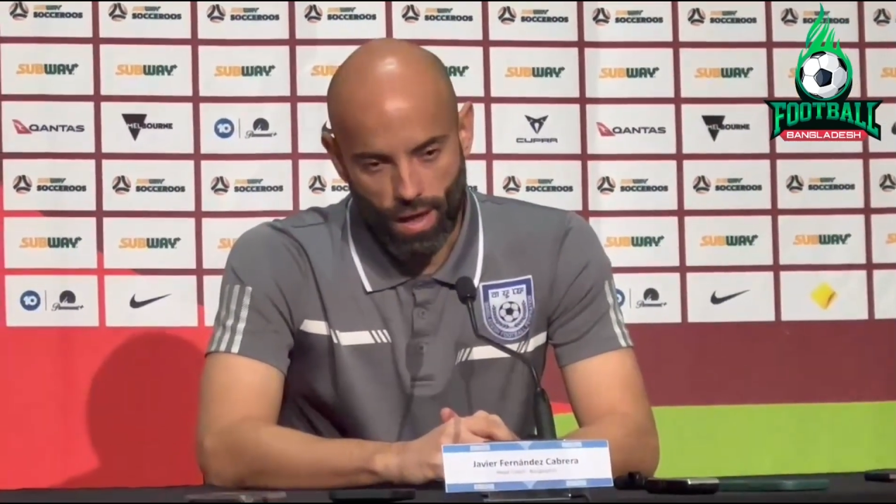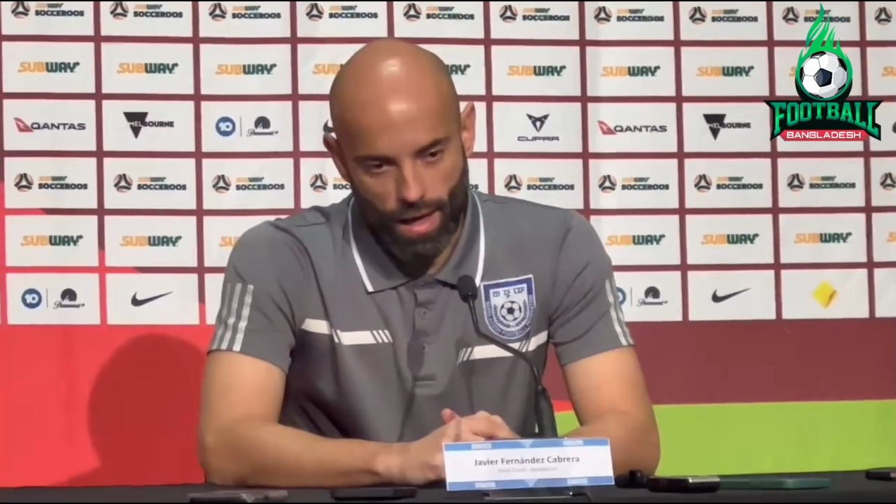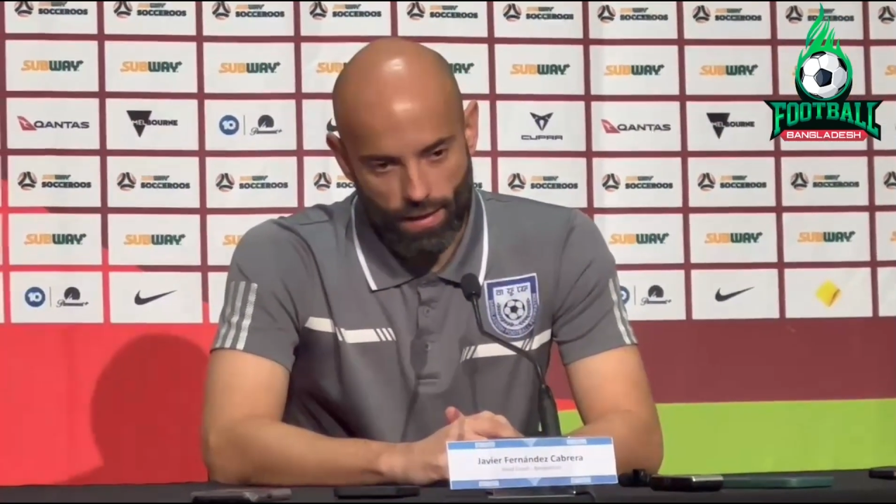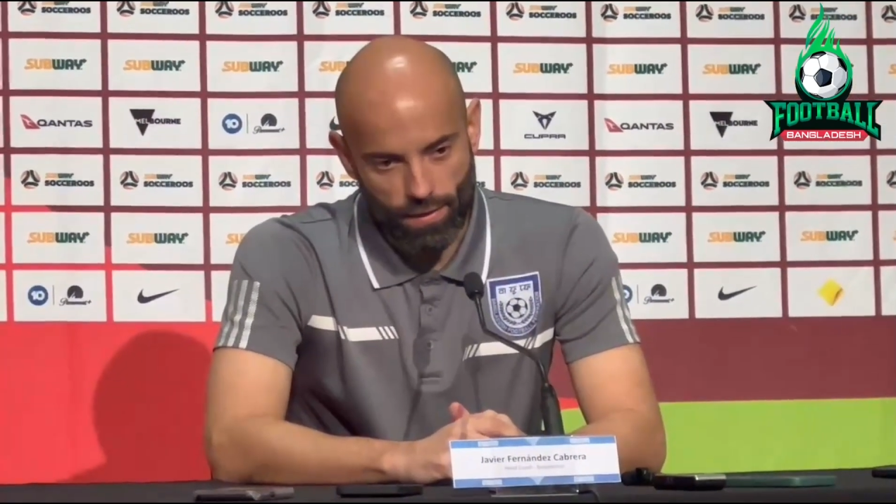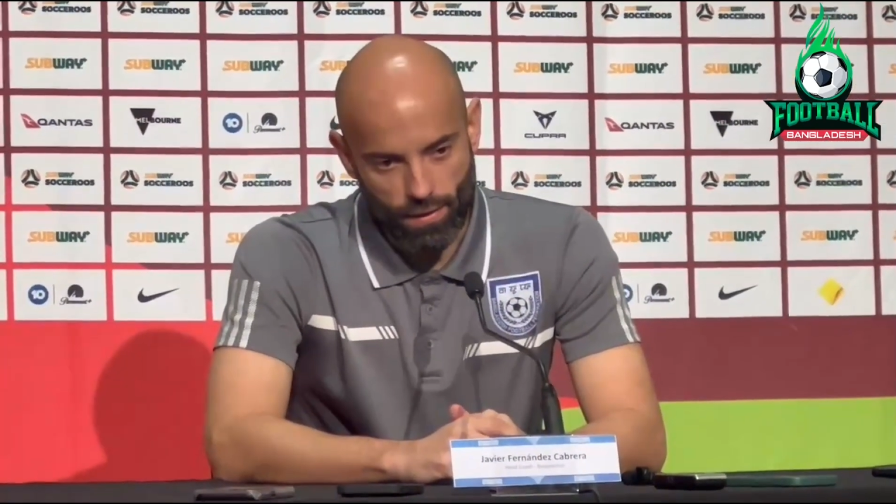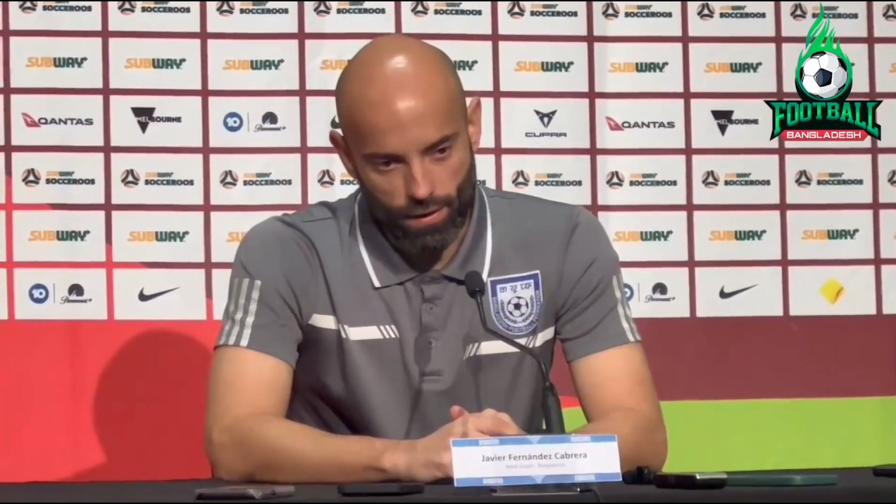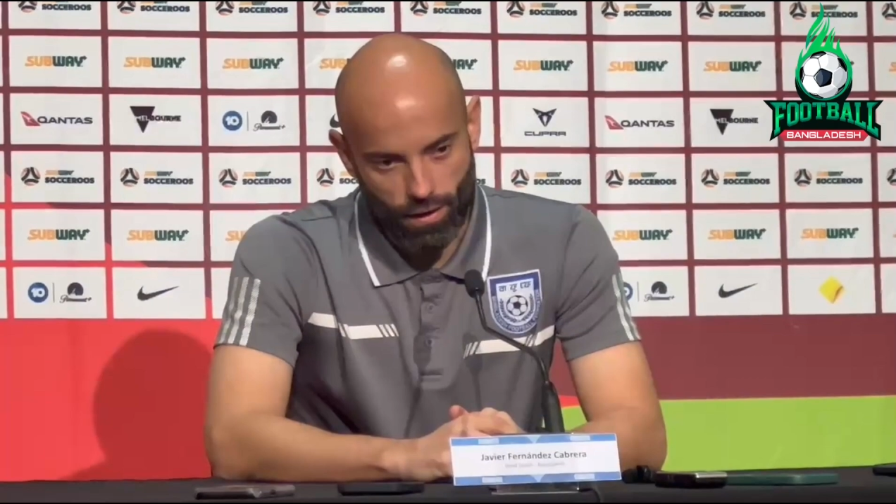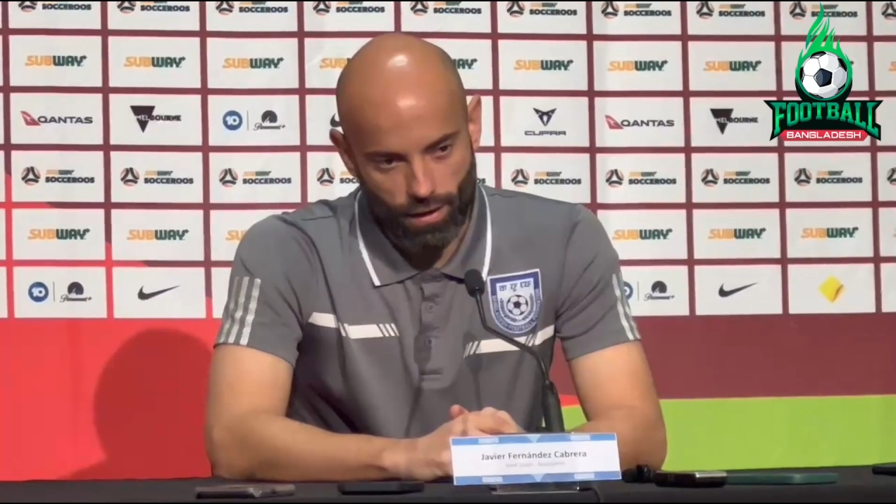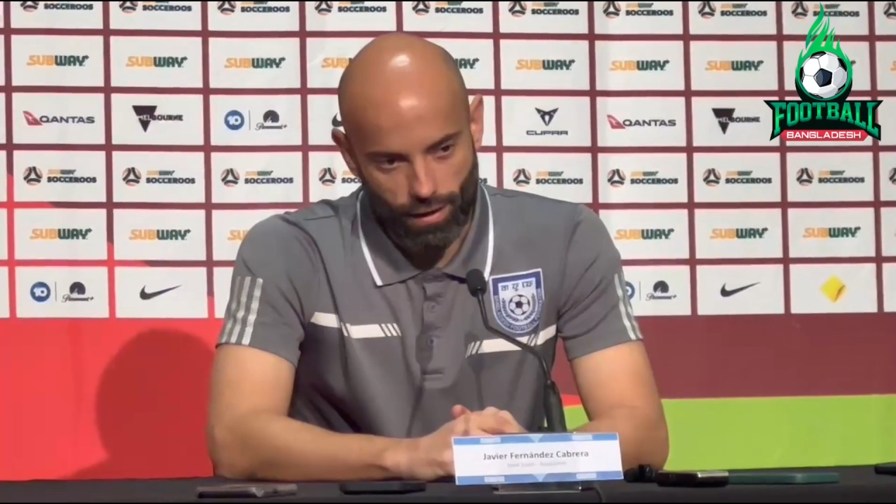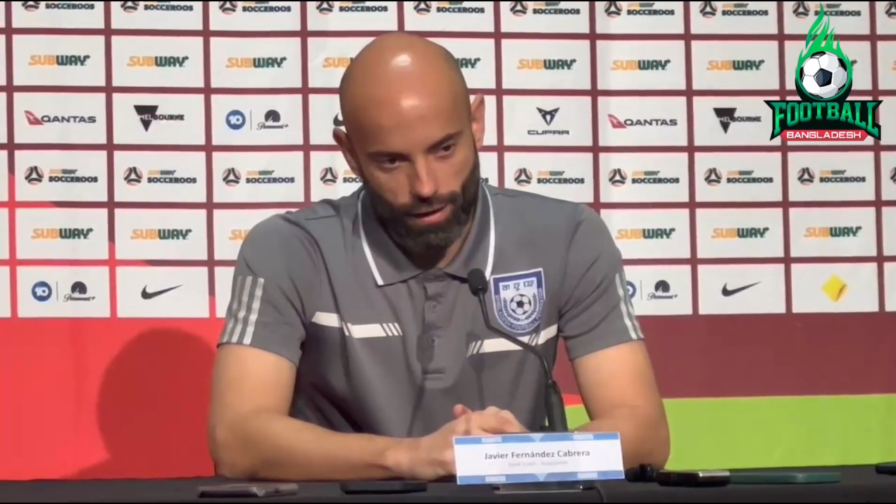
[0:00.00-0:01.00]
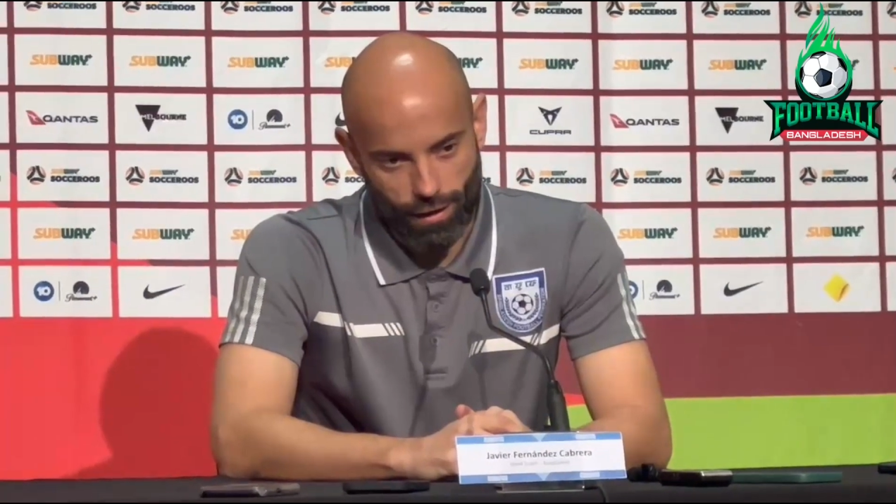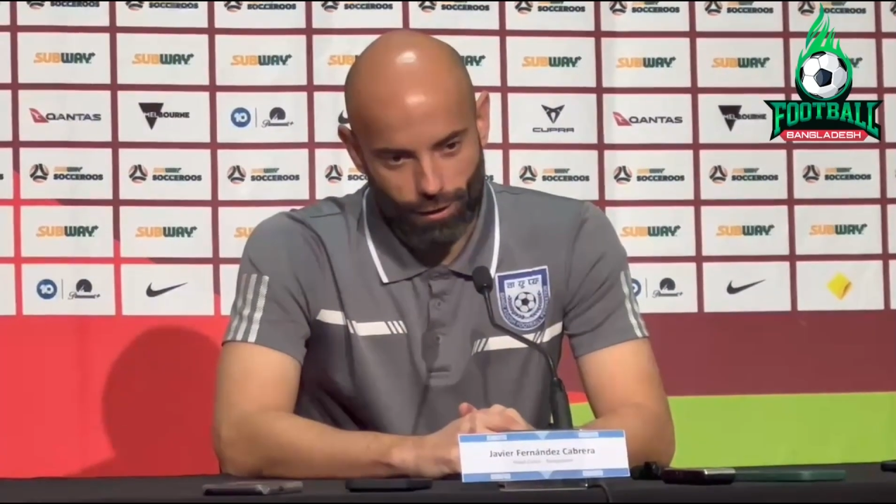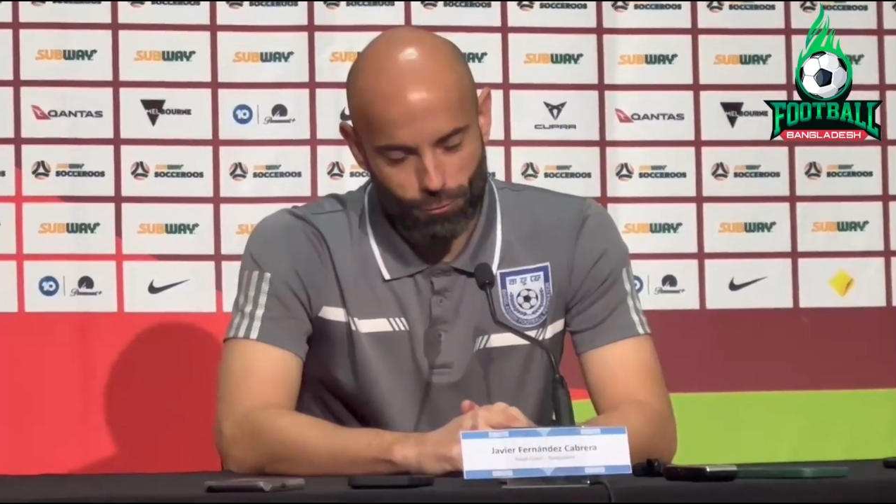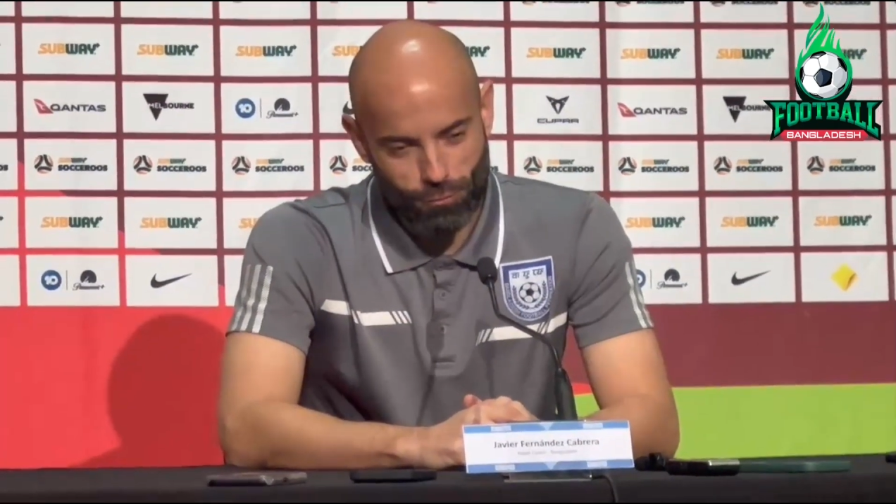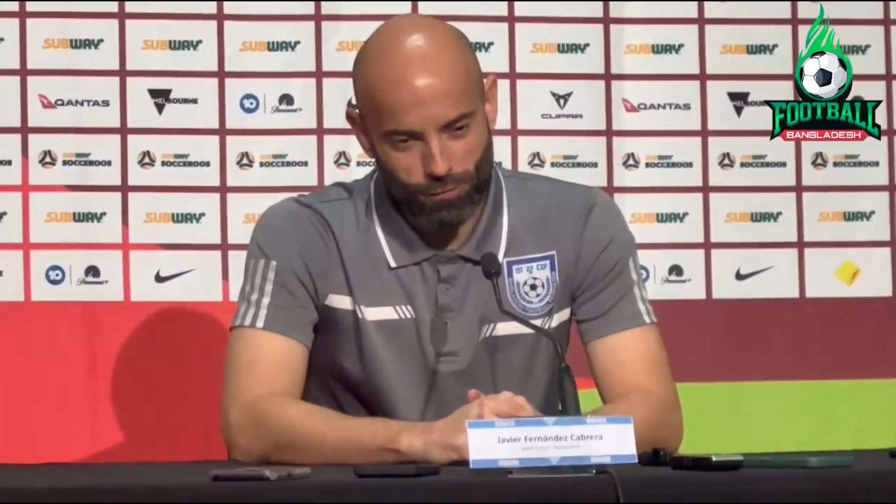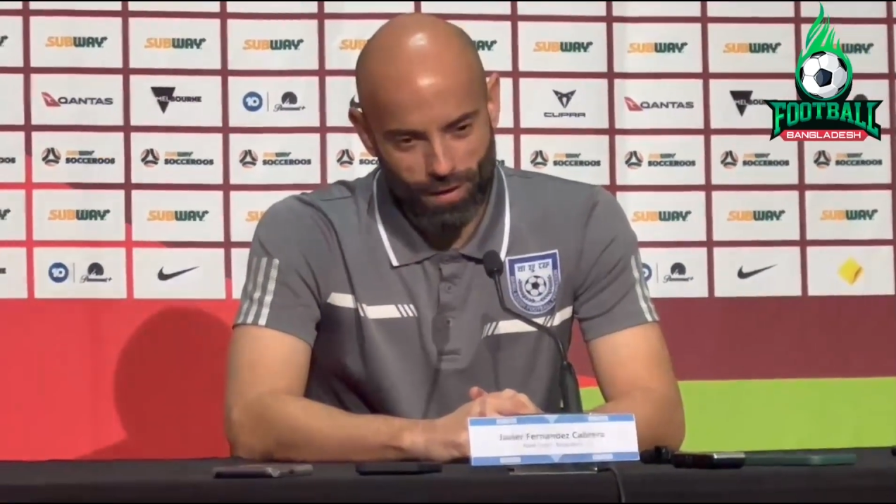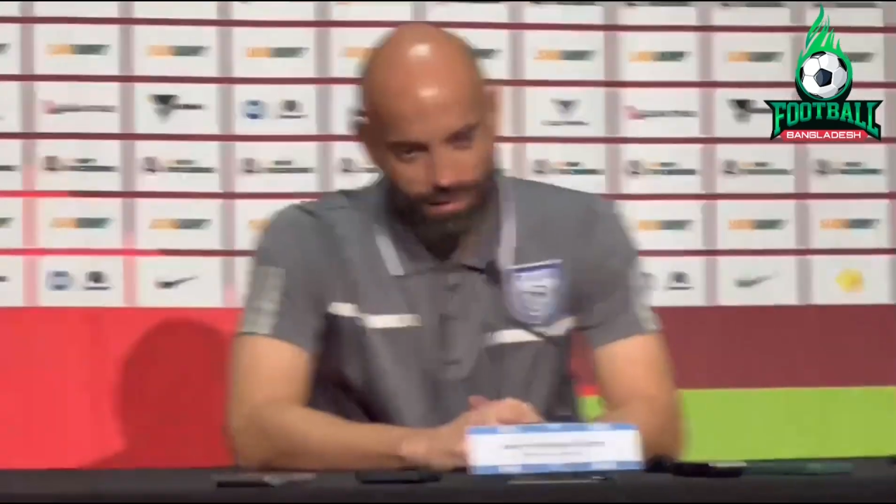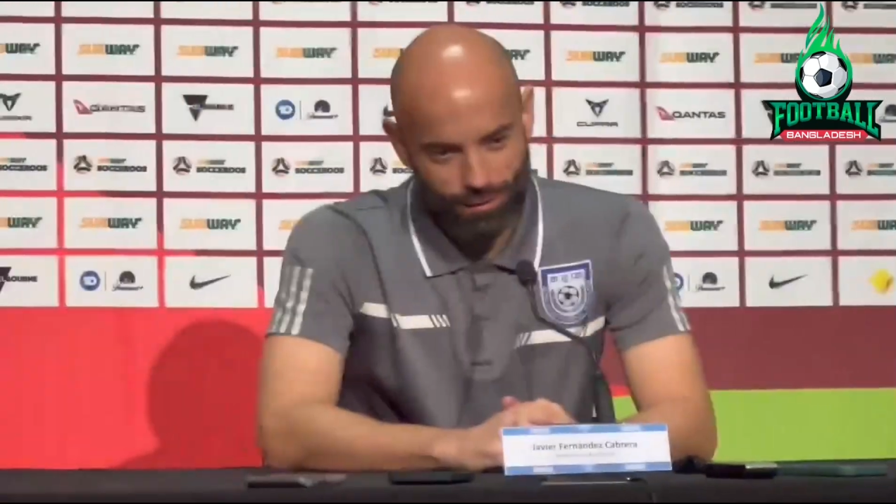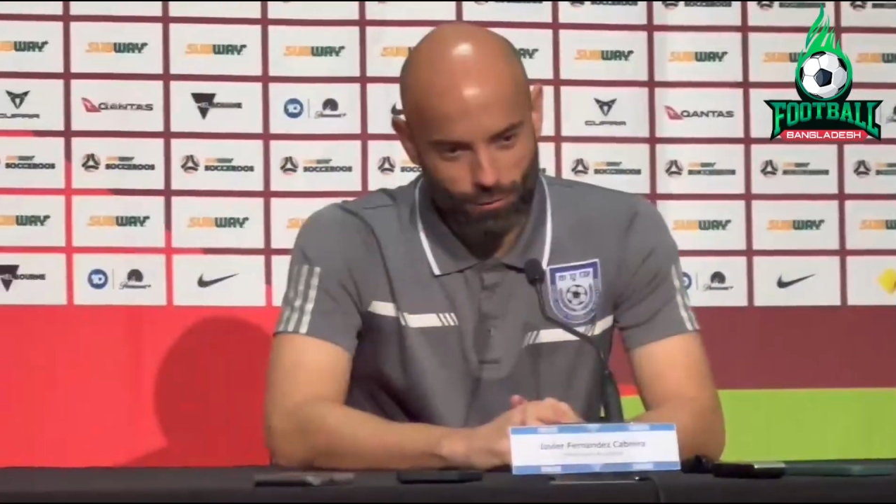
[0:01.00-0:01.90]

And good fight,